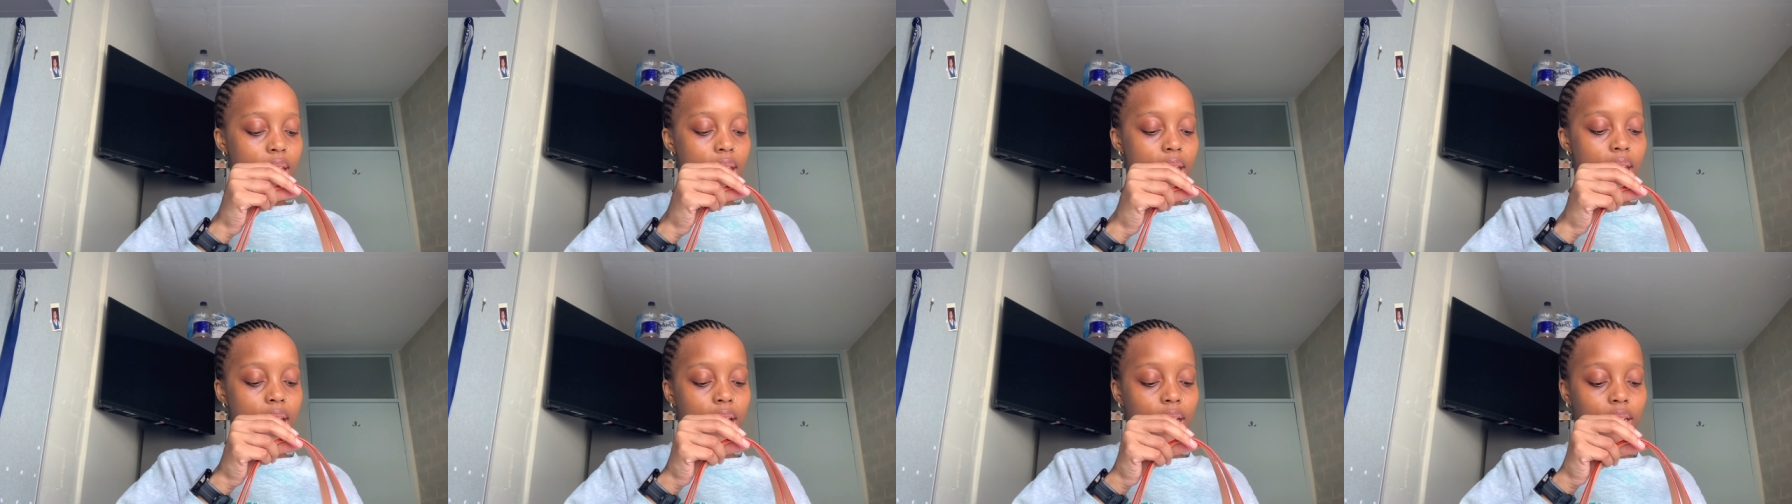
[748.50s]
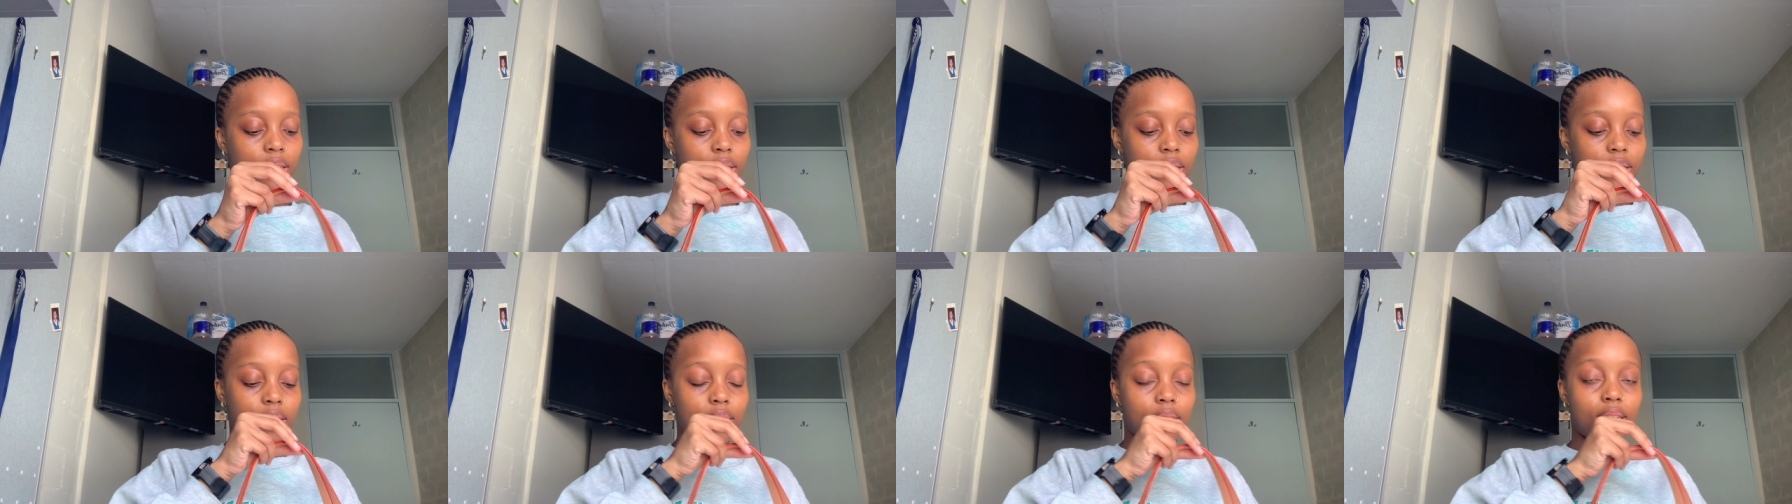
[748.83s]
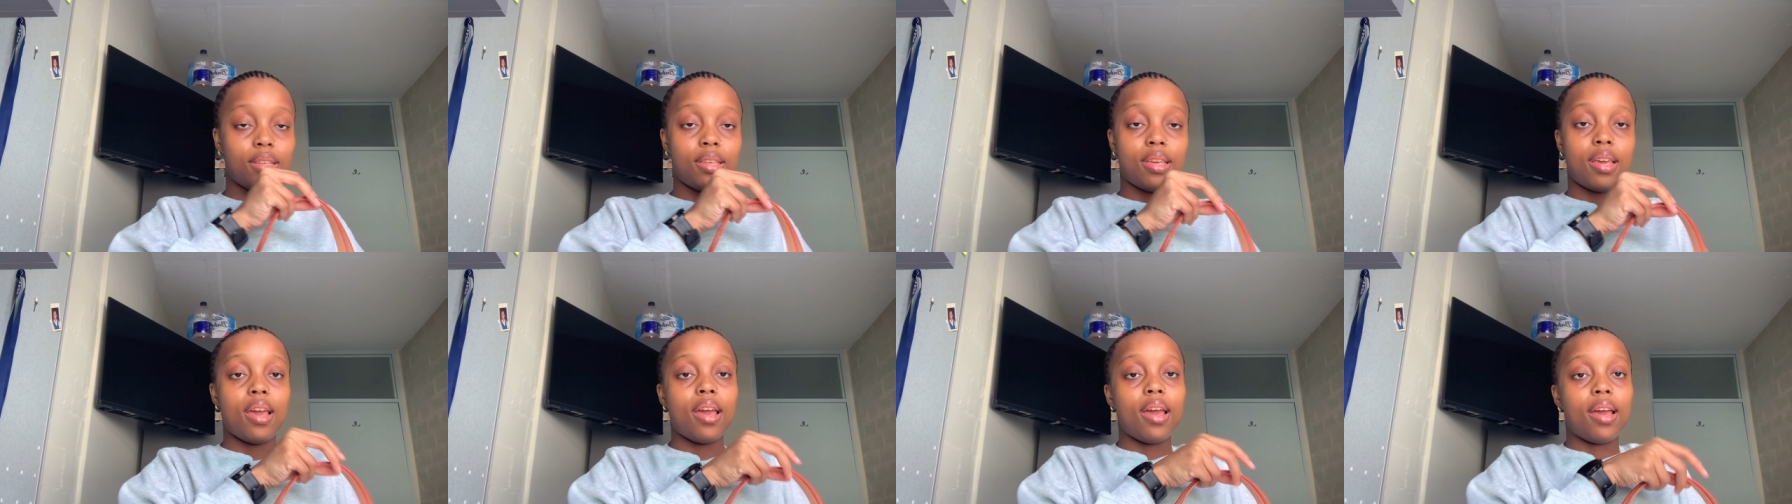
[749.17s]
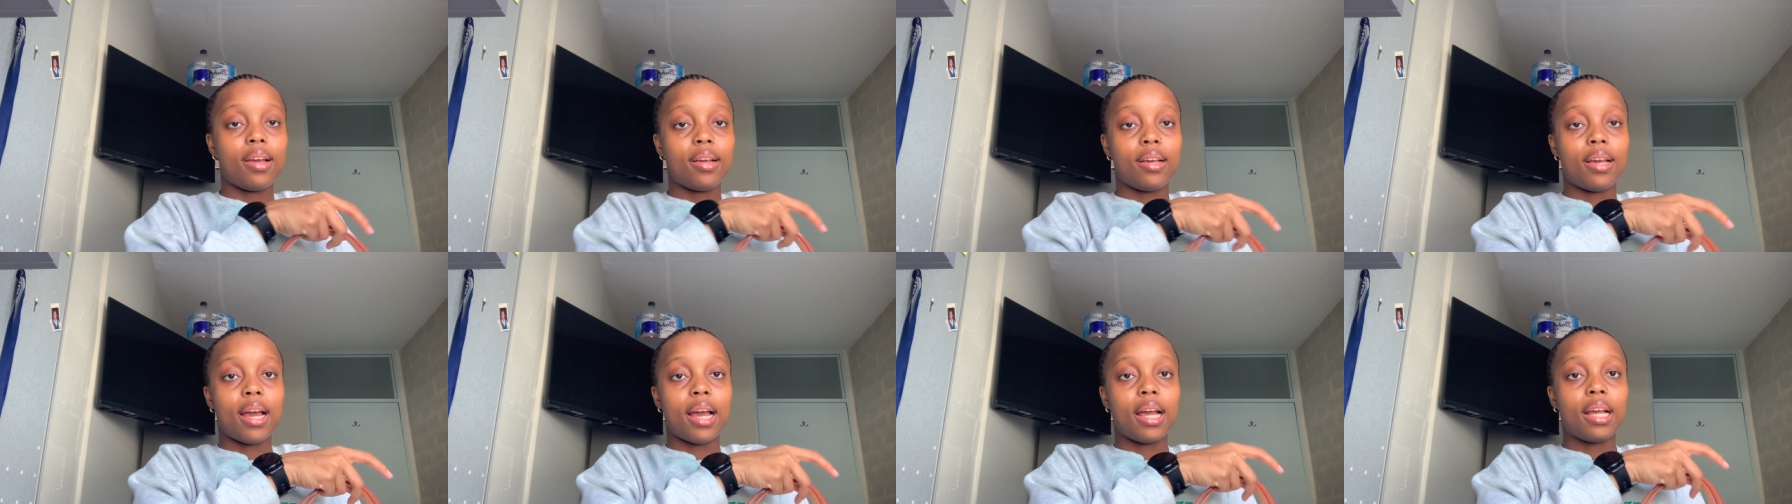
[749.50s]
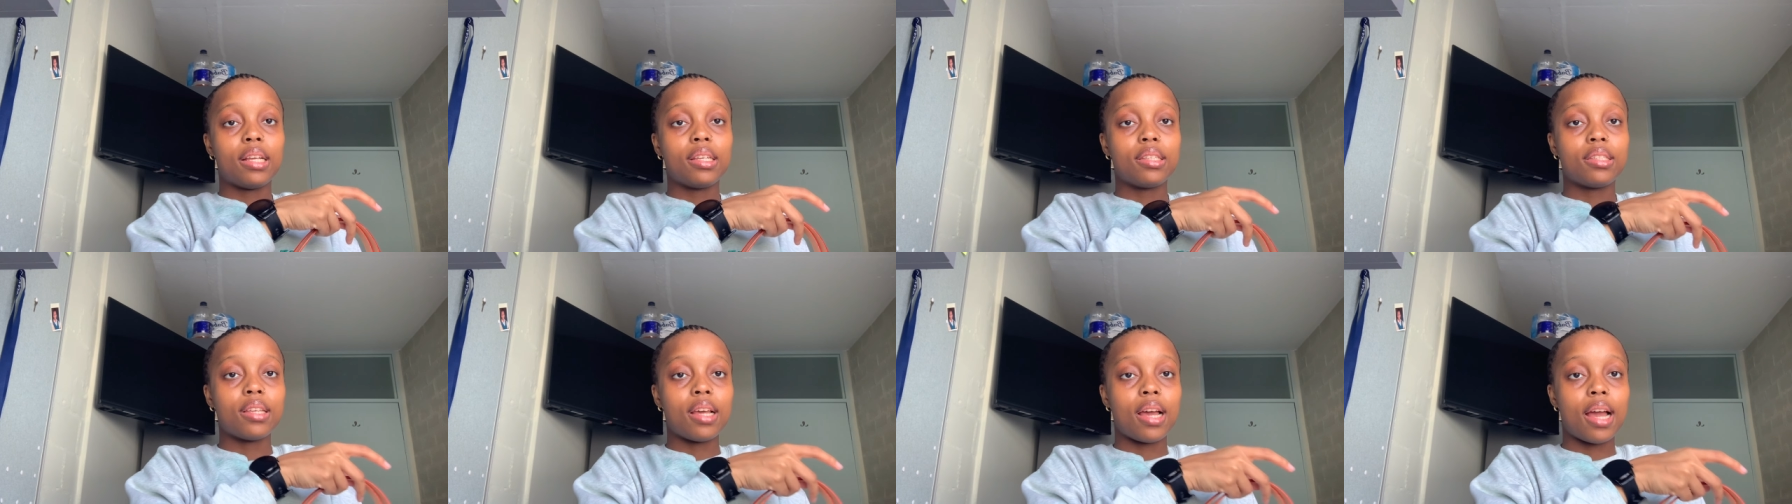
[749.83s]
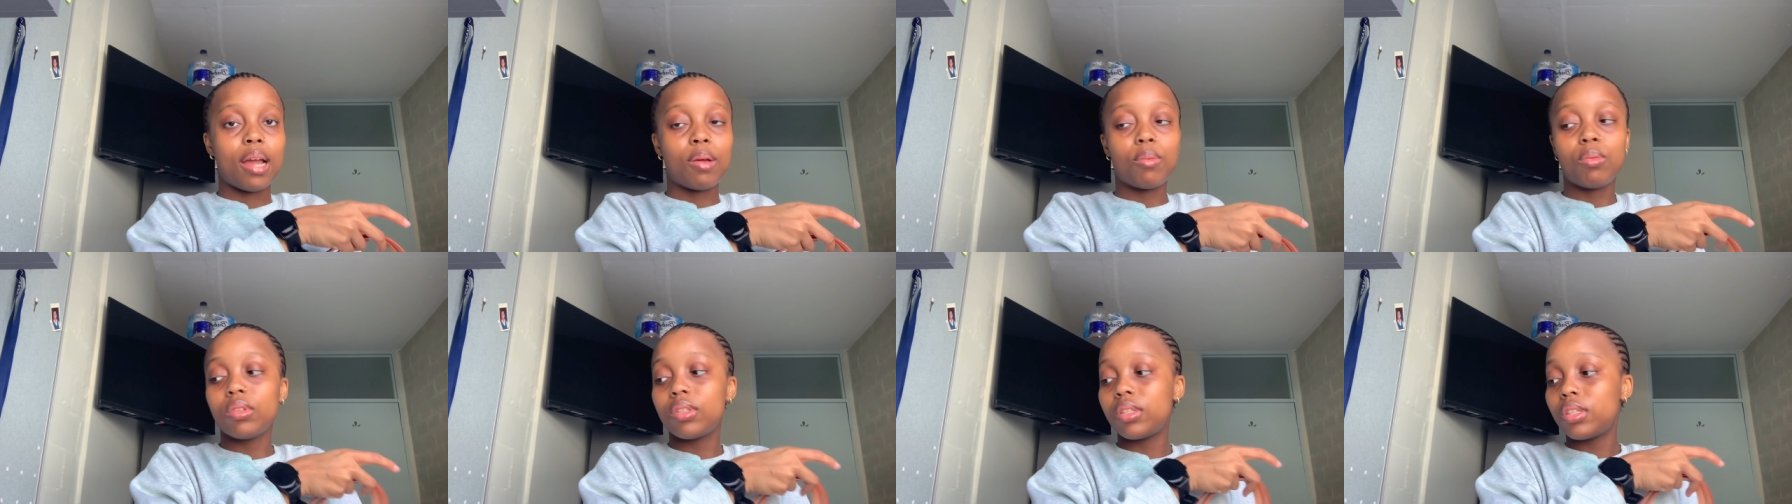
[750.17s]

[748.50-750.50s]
and yeah guys i will